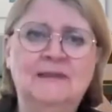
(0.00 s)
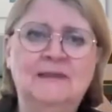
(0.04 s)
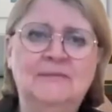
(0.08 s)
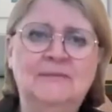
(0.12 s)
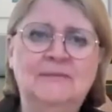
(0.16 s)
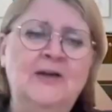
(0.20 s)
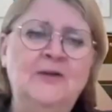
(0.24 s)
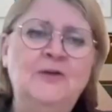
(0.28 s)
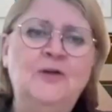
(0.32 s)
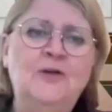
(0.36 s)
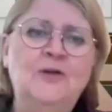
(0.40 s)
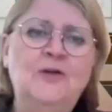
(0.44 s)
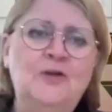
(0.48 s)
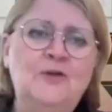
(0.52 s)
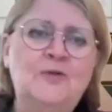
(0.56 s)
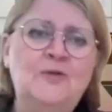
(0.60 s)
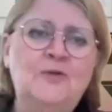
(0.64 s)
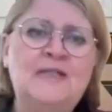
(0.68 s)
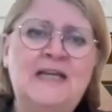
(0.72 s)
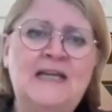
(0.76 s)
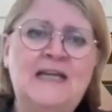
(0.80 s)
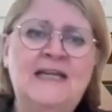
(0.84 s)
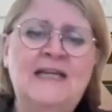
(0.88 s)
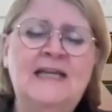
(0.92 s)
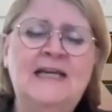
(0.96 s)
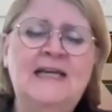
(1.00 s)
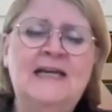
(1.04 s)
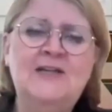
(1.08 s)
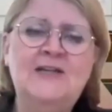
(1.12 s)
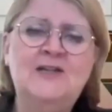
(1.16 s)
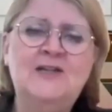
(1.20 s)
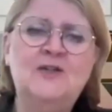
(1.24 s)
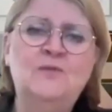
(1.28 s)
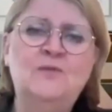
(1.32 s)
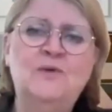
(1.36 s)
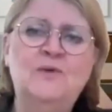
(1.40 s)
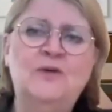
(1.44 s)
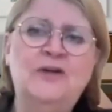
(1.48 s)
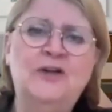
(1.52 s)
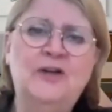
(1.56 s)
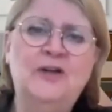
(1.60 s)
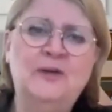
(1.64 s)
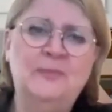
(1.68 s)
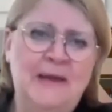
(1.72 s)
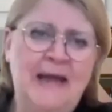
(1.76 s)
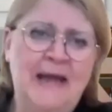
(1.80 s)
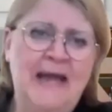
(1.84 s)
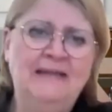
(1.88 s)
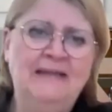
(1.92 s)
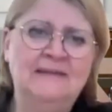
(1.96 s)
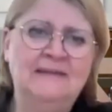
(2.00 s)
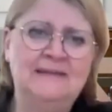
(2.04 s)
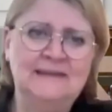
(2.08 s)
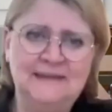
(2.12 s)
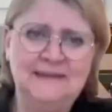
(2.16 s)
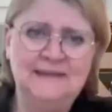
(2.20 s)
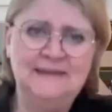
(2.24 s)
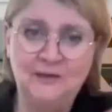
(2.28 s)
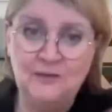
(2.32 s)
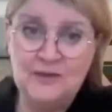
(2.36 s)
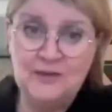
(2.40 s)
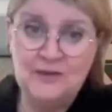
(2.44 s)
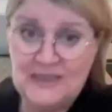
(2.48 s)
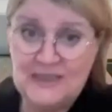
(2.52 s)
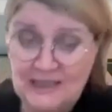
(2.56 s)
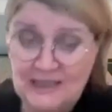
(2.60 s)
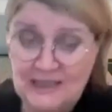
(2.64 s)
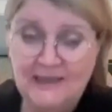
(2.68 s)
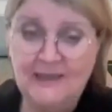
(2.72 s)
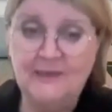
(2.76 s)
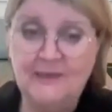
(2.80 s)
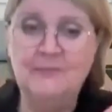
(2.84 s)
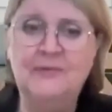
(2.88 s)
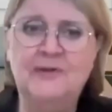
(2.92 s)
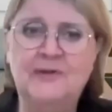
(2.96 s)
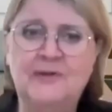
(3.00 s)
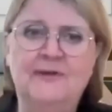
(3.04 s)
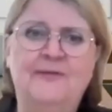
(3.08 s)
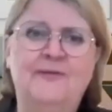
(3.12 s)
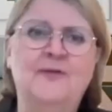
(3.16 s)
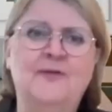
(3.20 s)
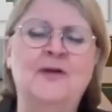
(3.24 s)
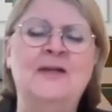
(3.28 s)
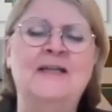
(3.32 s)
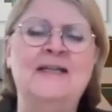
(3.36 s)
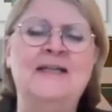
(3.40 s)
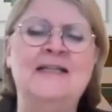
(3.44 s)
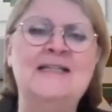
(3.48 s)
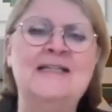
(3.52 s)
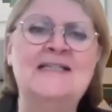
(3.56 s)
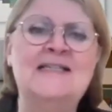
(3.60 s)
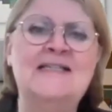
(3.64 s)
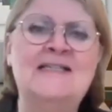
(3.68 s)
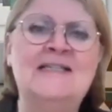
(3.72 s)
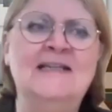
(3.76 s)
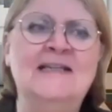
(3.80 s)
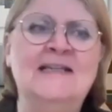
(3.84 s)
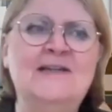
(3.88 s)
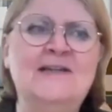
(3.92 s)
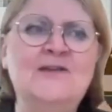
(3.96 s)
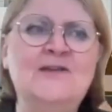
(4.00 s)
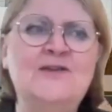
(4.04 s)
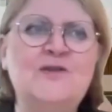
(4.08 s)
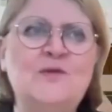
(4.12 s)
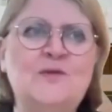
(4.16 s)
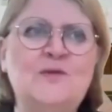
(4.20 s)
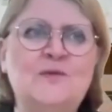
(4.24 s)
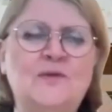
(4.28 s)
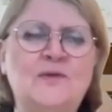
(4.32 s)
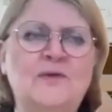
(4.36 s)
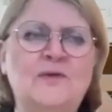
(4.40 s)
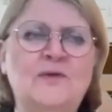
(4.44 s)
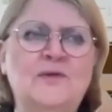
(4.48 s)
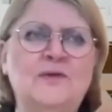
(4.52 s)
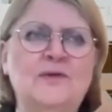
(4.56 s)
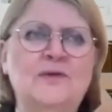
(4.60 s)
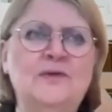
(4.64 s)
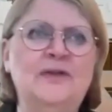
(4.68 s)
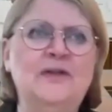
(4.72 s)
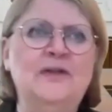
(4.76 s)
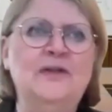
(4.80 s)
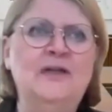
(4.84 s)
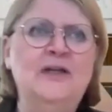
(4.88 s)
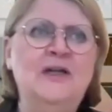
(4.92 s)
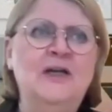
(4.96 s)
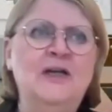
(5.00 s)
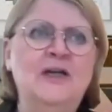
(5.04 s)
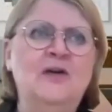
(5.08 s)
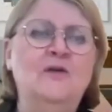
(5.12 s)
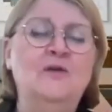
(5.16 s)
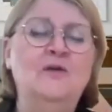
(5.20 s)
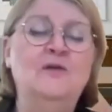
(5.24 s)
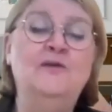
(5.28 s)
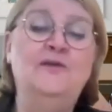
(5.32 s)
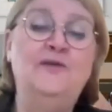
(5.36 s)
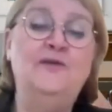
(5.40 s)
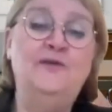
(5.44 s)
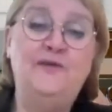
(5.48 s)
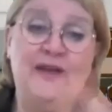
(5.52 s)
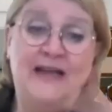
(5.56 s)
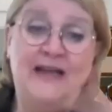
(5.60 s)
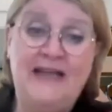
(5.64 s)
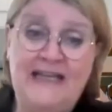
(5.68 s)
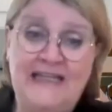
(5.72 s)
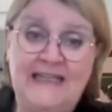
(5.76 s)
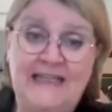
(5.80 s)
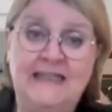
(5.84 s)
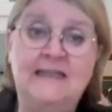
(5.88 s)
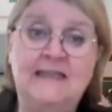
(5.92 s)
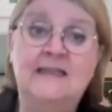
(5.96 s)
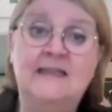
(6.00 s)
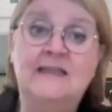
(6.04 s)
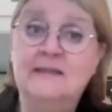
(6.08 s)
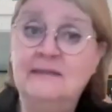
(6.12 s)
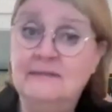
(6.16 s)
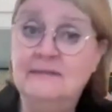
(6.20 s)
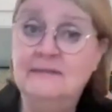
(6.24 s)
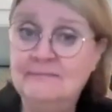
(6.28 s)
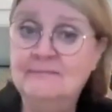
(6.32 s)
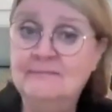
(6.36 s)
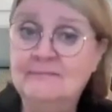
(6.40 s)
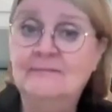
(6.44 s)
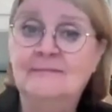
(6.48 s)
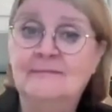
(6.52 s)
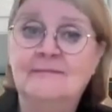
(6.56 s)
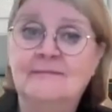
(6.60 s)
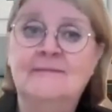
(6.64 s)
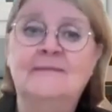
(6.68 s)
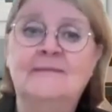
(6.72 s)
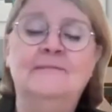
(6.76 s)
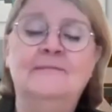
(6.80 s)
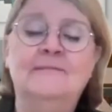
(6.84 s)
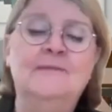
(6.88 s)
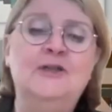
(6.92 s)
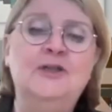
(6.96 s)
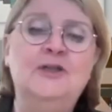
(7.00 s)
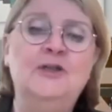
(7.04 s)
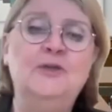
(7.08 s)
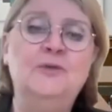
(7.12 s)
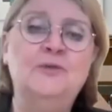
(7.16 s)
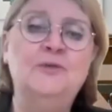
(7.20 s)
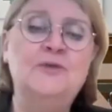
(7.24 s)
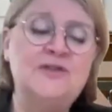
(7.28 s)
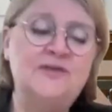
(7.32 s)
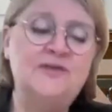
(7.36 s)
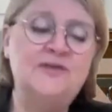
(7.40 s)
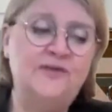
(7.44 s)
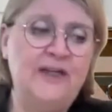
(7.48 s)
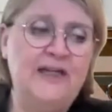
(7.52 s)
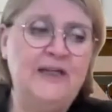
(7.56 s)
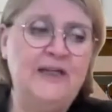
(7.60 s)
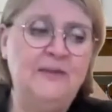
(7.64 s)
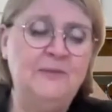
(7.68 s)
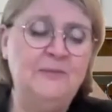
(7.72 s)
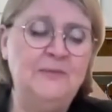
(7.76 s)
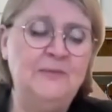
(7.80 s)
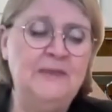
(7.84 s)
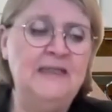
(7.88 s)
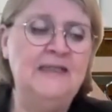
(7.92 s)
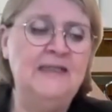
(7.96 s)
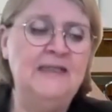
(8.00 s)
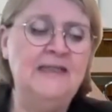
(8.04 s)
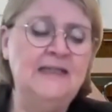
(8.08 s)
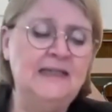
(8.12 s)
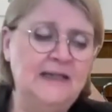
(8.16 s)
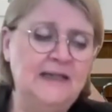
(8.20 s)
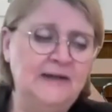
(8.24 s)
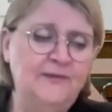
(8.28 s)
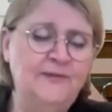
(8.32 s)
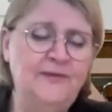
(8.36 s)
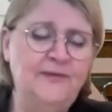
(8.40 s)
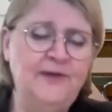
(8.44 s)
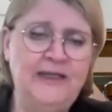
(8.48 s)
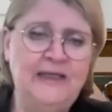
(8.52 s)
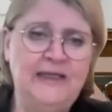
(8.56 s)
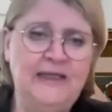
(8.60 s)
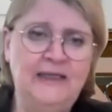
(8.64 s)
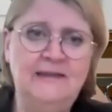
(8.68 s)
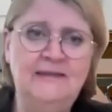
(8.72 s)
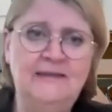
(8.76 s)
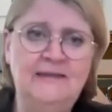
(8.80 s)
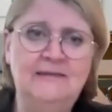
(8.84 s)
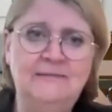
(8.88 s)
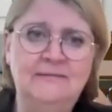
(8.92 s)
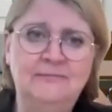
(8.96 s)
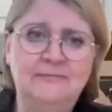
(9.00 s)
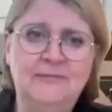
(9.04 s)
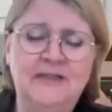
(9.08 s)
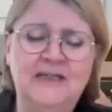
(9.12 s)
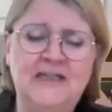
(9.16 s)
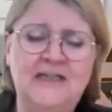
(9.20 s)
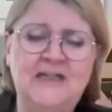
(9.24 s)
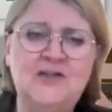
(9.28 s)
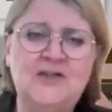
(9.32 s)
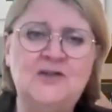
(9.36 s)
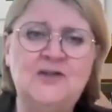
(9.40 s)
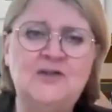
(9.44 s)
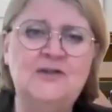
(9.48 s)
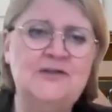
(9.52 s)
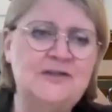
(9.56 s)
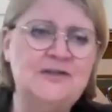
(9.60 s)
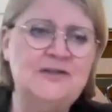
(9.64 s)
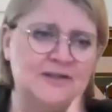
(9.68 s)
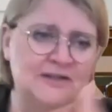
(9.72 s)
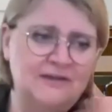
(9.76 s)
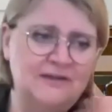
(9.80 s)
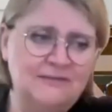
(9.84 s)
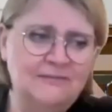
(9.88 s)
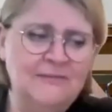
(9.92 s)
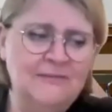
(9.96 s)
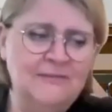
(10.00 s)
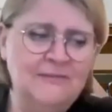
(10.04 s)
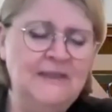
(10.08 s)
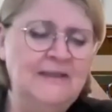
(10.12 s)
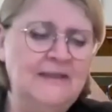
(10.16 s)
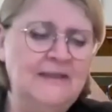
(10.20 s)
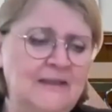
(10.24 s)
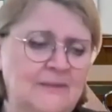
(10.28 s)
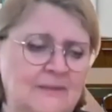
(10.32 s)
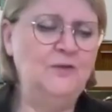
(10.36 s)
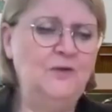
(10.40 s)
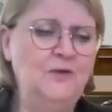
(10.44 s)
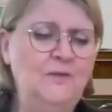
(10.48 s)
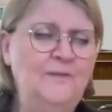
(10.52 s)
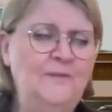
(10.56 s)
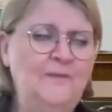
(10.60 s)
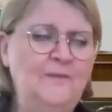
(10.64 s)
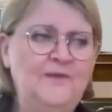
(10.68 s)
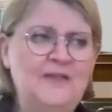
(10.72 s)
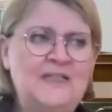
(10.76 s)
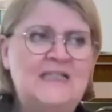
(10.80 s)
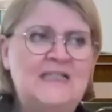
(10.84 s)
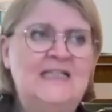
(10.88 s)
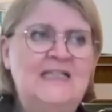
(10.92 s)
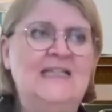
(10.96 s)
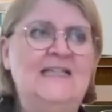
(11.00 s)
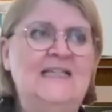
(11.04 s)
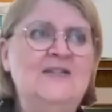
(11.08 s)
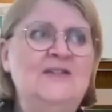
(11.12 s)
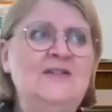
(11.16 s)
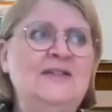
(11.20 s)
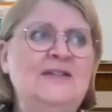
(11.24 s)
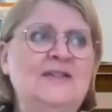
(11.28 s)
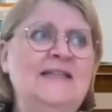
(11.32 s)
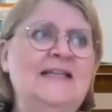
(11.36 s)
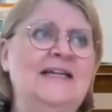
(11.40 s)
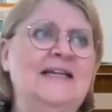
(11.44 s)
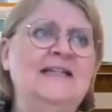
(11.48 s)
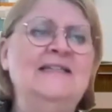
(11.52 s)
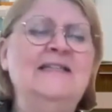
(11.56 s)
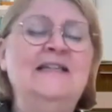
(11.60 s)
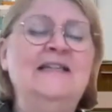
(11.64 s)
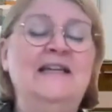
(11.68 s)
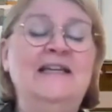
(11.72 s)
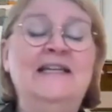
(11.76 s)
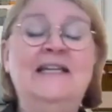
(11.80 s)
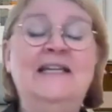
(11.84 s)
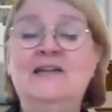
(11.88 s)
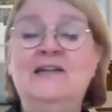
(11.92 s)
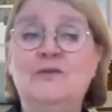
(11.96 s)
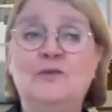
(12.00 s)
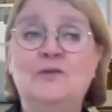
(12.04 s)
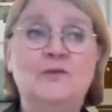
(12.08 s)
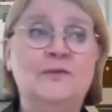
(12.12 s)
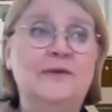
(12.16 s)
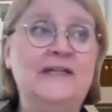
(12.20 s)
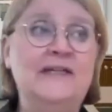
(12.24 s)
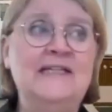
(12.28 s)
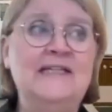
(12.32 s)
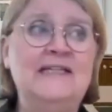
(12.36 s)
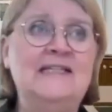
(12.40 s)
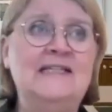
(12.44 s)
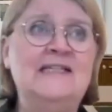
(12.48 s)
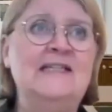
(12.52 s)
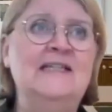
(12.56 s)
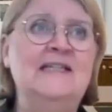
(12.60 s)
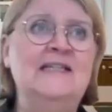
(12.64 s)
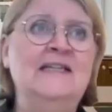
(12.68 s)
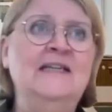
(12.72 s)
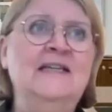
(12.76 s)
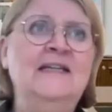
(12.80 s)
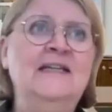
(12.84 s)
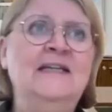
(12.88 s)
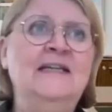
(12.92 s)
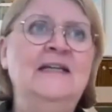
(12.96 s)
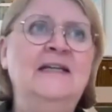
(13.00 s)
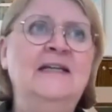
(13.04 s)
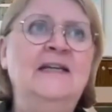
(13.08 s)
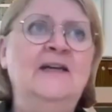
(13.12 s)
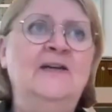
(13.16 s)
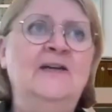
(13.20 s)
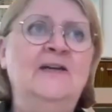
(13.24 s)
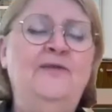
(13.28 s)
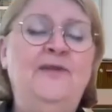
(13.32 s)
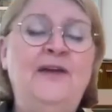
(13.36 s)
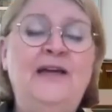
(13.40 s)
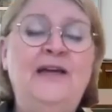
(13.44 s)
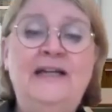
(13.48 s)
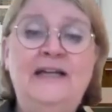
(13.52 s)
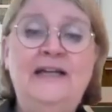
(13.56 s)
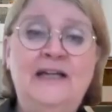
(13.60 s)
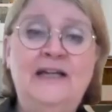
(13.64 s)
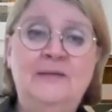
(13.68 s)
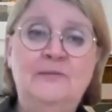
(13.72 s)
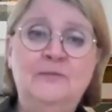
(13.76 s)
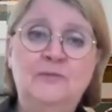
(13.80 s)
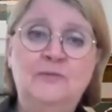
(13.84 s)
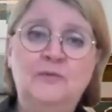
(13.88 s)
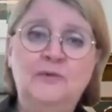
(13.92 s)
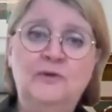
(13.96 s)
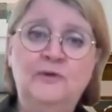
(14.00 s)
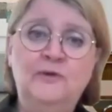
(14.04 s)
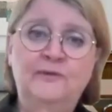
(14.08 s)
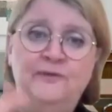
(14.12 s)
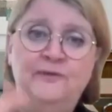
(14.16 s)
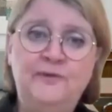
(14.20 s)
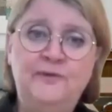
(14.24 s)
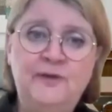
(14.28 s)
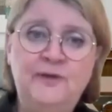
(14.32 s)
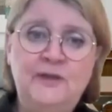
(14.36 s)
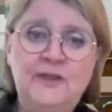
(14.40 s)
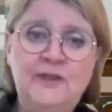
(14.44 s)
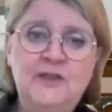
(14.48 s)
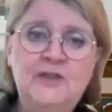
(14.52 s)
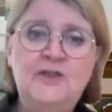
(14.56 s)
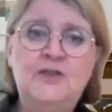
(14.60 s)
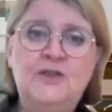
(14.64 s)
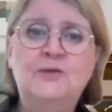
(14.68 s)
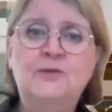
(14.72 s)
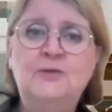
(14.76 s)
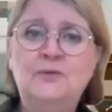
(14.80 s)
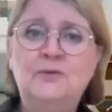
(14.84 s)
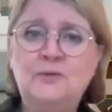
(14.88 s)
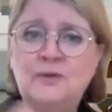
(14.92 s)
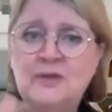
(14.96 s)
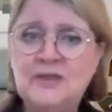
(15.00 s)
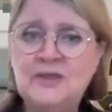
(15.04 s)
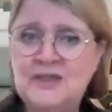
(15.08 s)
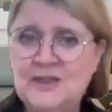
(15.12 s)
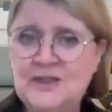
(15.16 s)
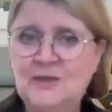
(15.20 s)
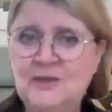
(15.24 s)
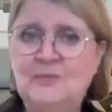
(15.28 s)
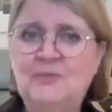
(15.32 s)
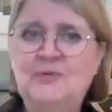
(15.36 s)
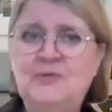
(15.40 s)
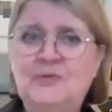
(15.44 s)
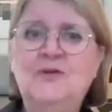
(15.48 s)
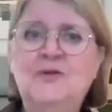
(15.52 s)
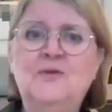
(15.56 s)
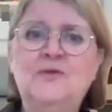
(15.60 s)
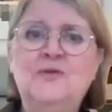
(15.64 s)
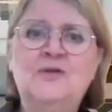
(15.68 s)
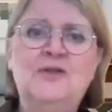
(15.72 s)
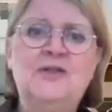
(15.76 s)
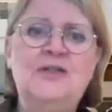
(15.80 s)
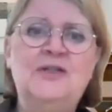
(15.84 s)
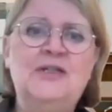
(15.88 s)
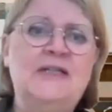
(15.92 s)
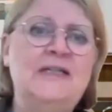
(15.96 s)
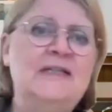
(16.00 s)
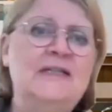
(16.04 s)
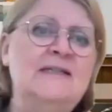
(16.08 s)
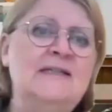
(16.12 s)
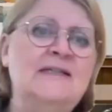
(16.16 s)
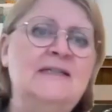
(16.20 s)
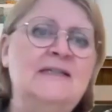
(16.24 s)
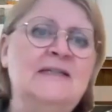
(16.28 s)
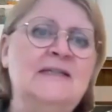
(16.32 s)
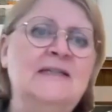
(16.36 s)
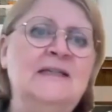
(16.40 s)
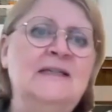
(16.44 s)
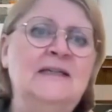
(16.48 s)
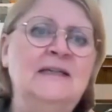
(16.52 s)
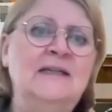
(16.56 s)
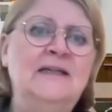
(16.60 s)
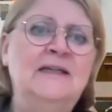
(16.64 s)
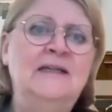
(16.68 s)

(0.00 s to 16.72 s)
How do you use AI to work back on cyber, for instance, or on fake news, fake media, fake pictures? You're obviously into that, and I can already see a fair number of tools and approaches.